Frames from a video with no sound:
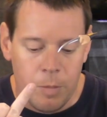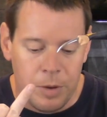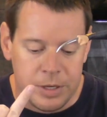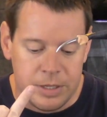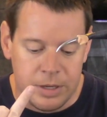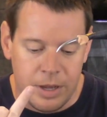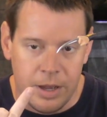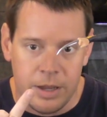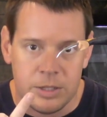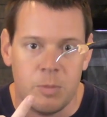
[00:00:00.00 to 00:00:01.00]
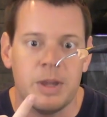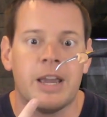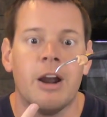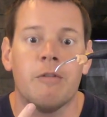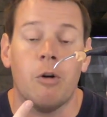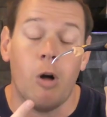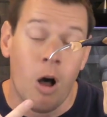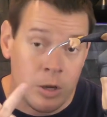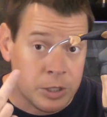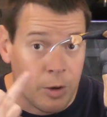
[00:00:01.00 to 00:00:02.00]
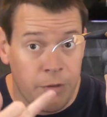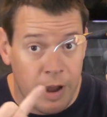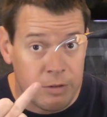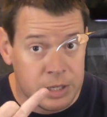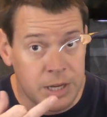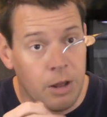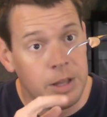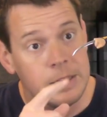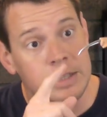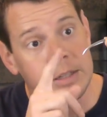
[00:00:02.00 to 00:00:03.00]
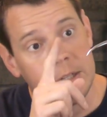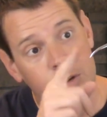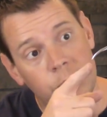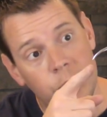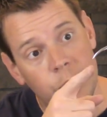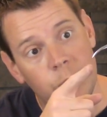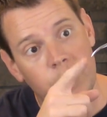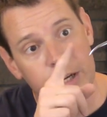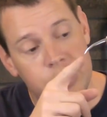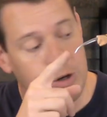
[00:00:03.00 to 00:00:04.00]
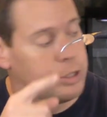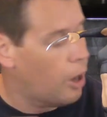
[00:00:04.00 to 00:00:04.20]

But so be careful. Also, if I ever sell this to you, make sure you